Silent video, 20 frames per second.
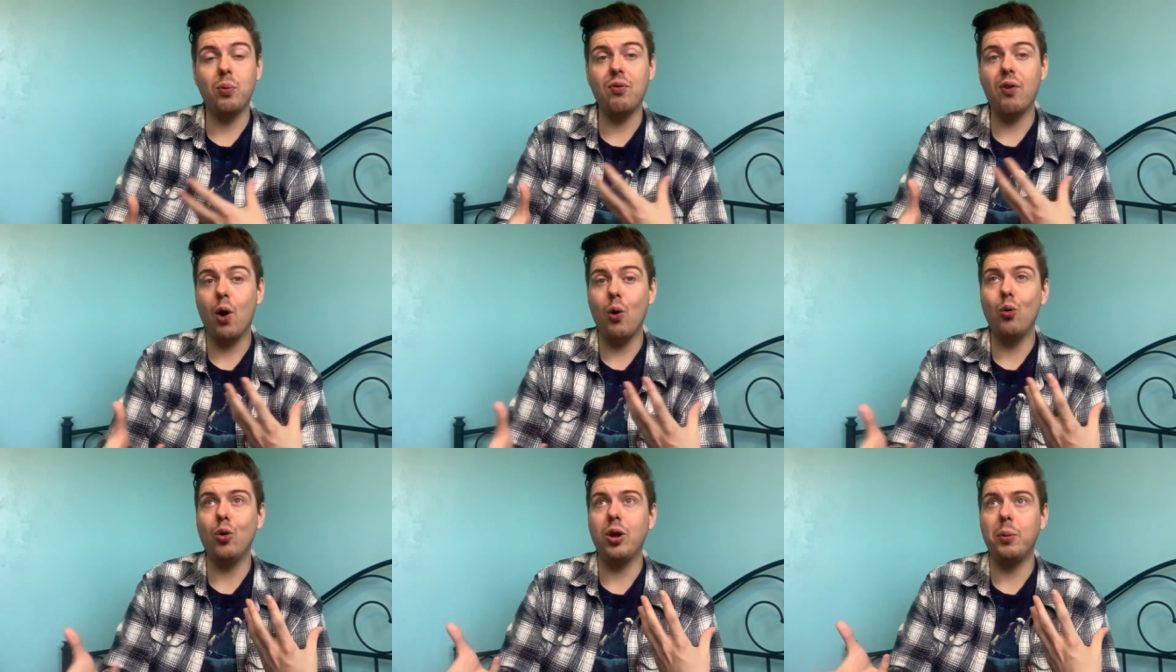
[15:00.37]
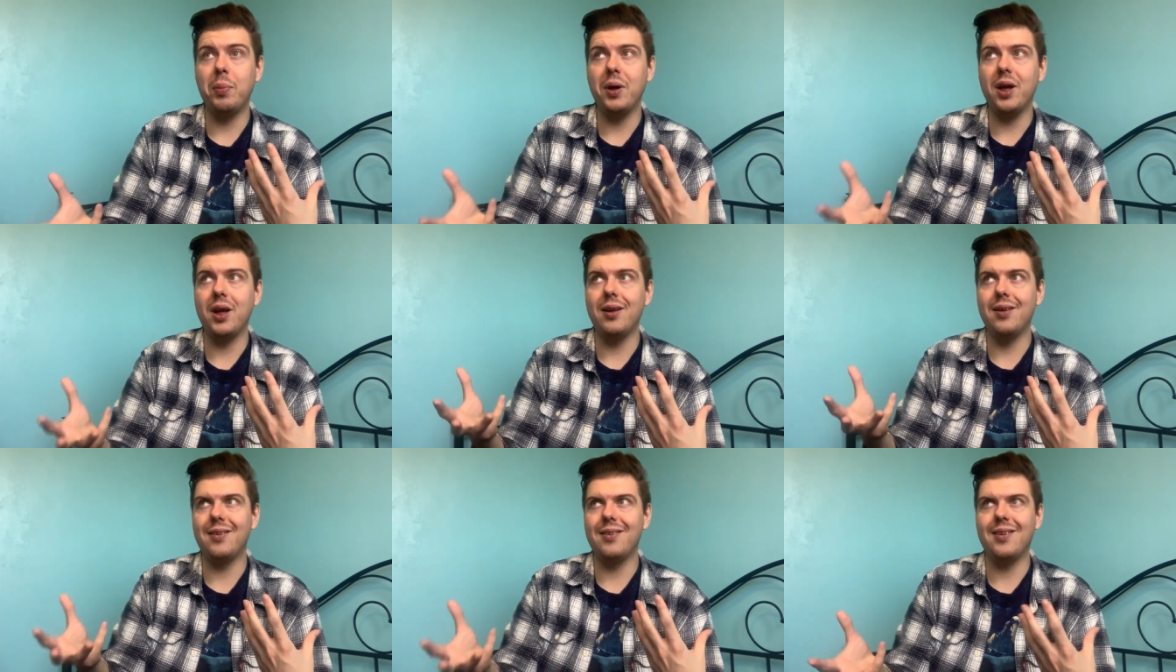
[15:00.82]
We've only
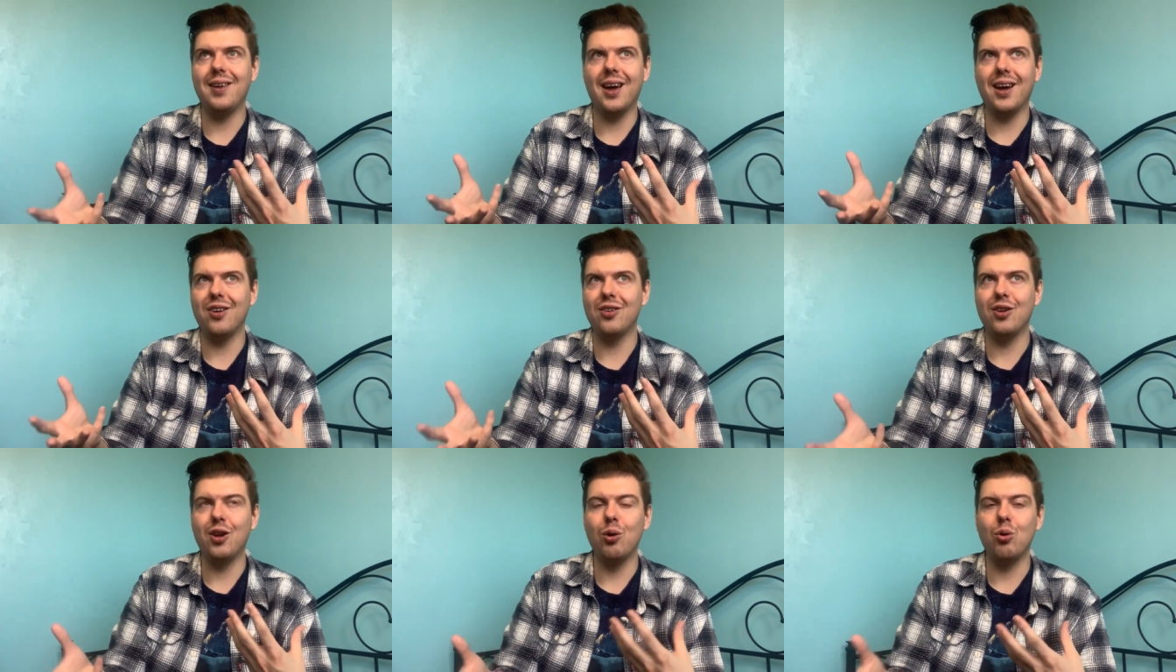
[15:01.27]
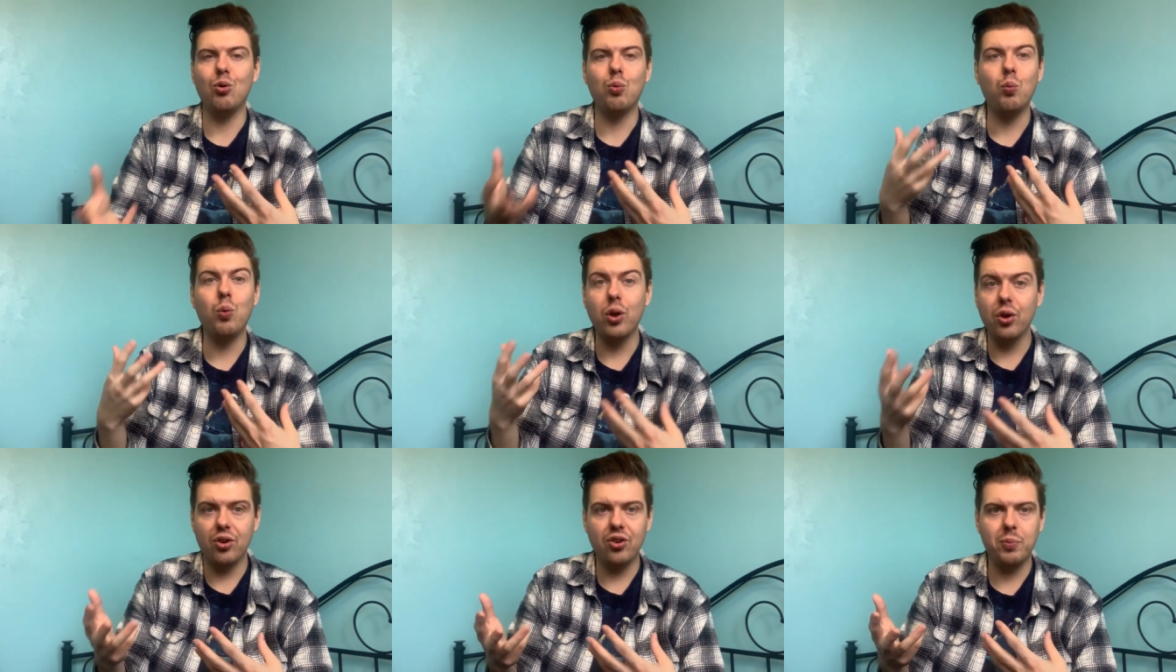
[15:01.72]
been to Texno's
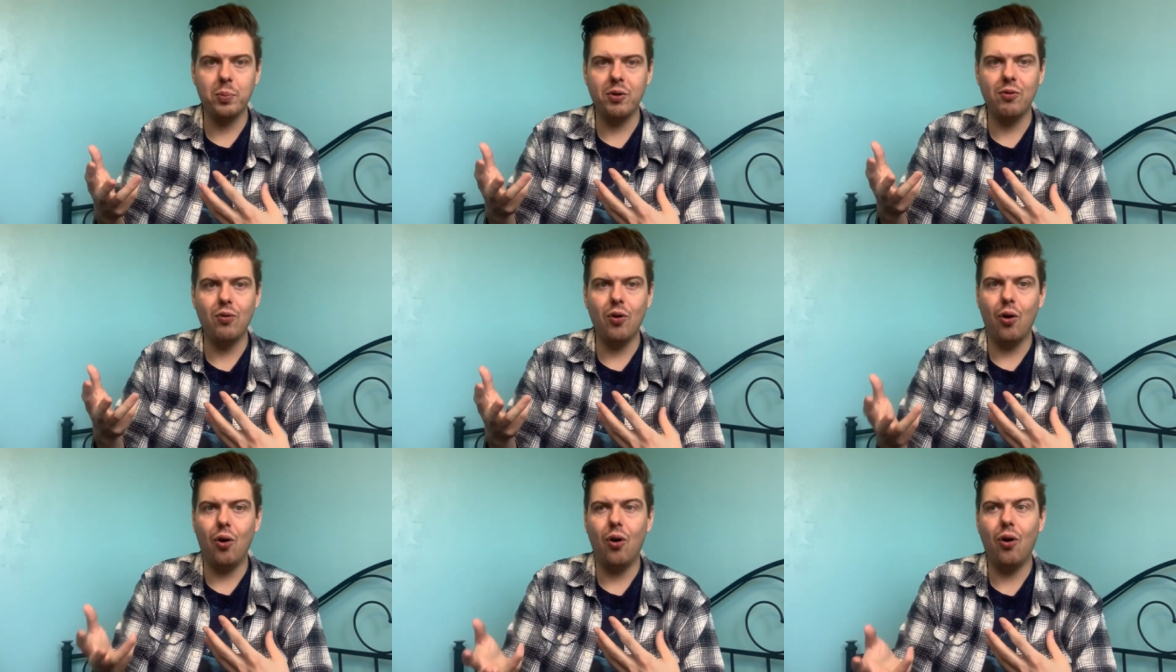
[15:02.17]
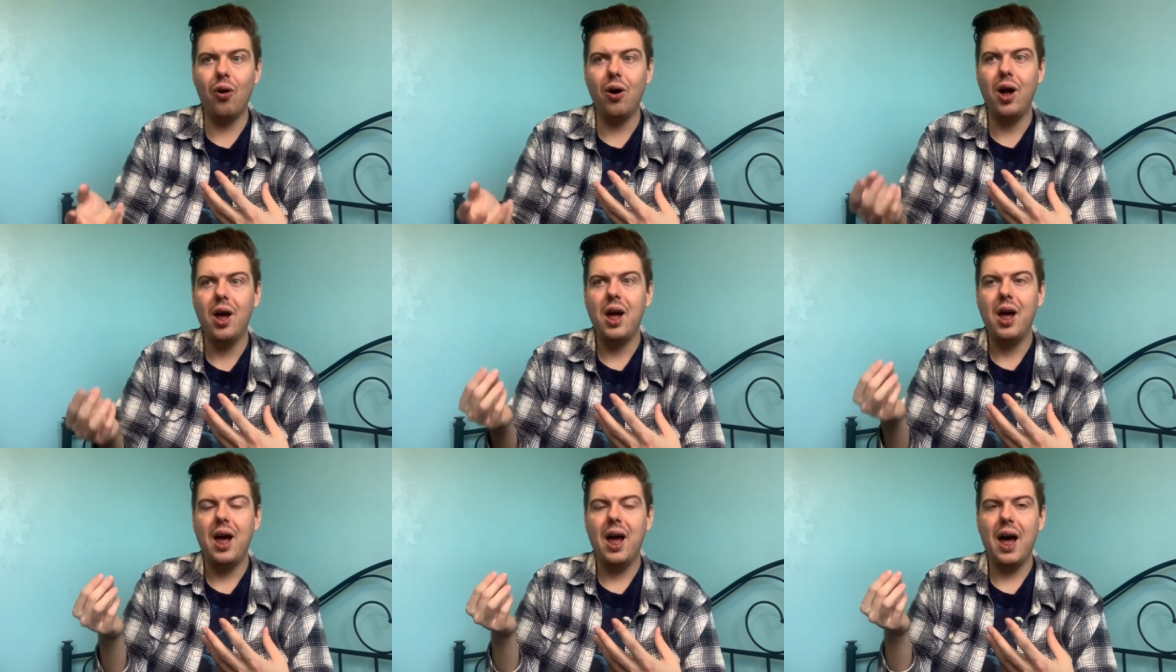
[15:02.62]
once before,
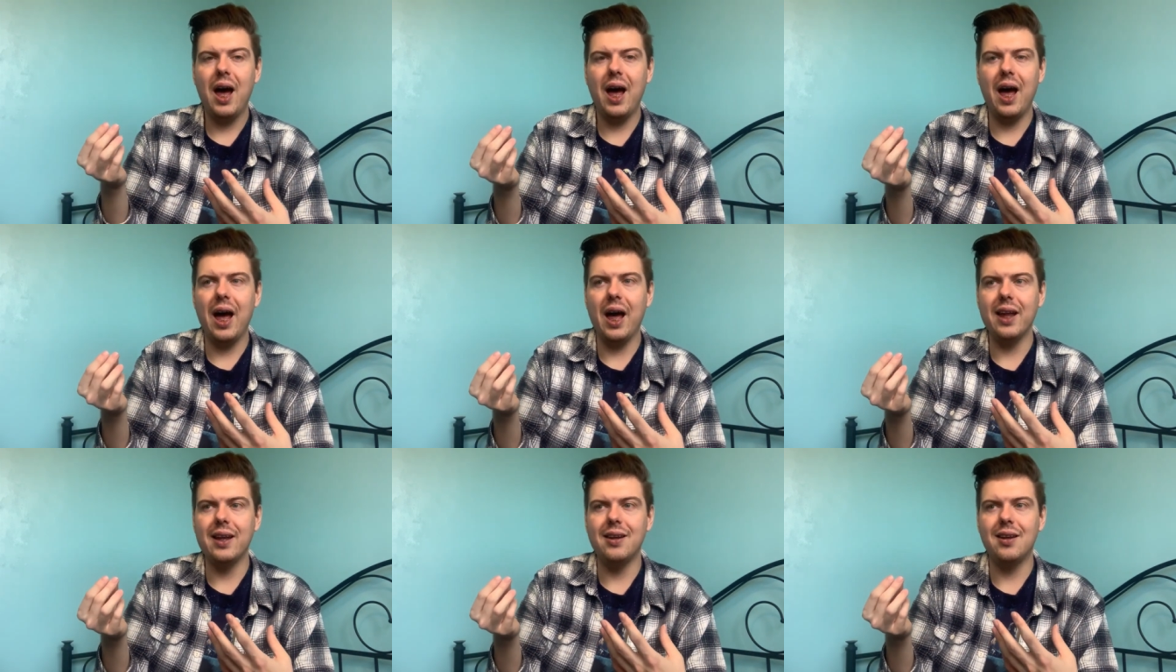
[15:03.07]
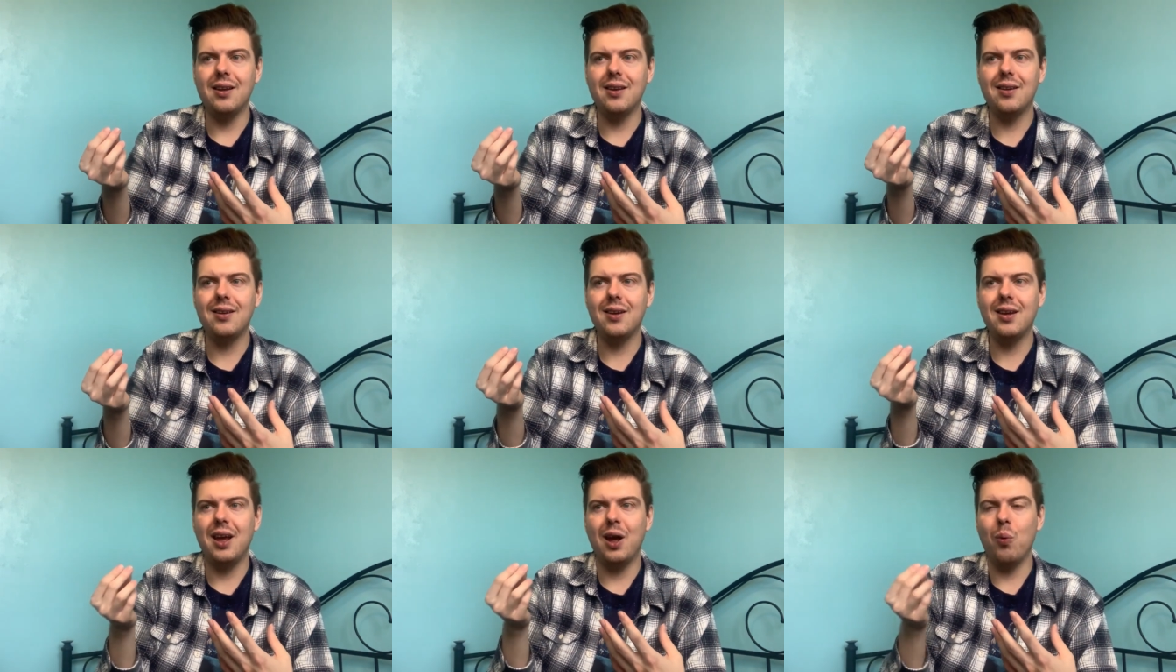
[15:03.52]
and
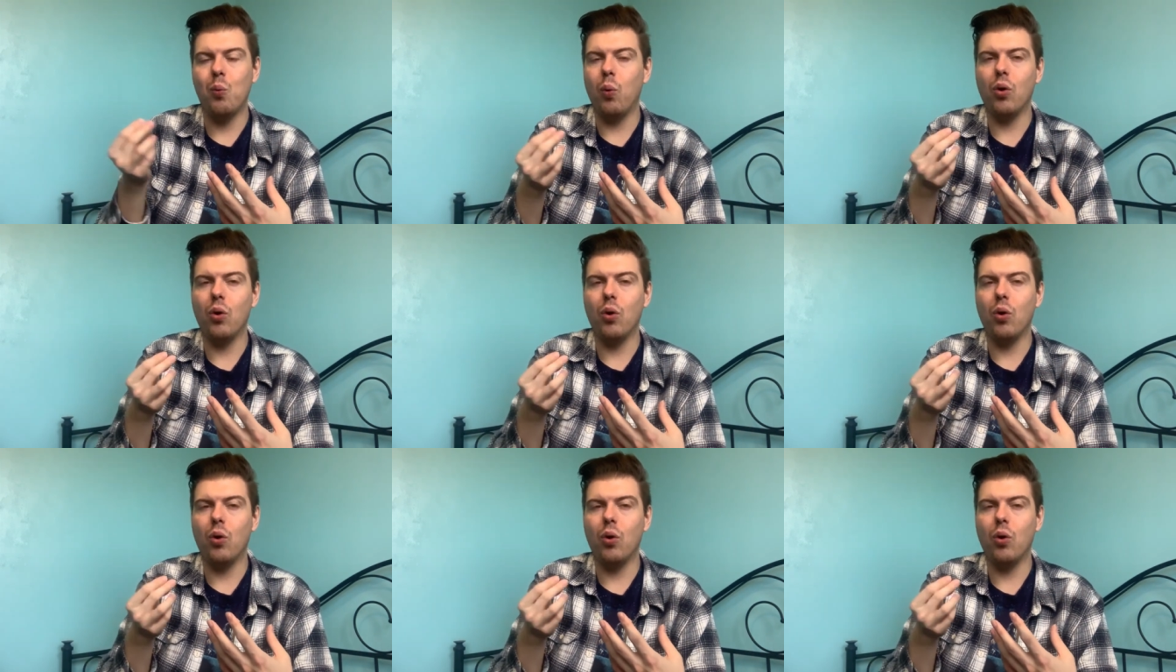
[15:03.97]
it